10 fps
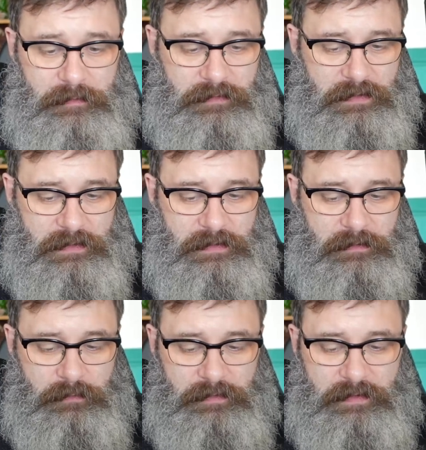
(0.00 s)
R
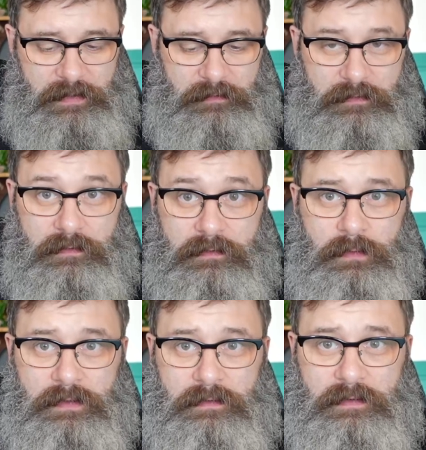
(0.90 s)
1000
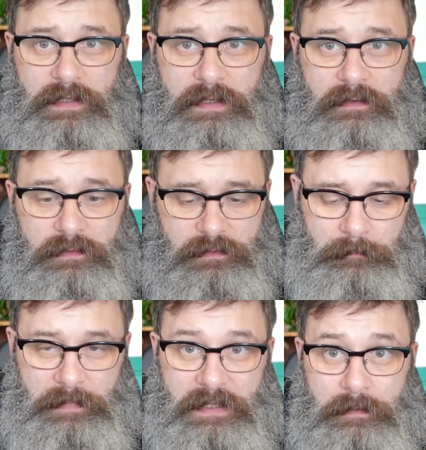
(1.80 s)

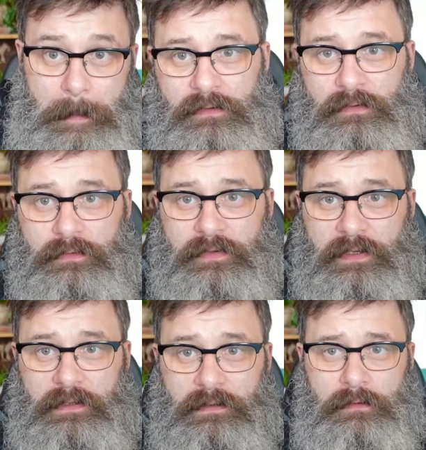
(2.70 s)
mount
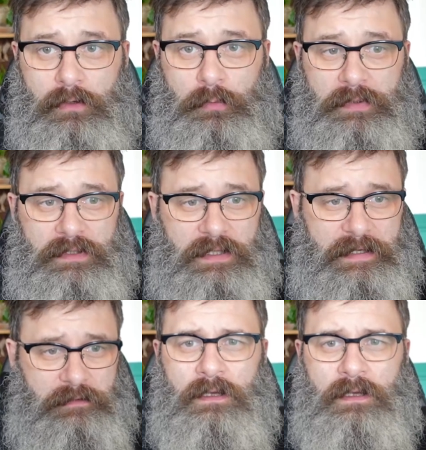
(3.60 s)
user Opencloud.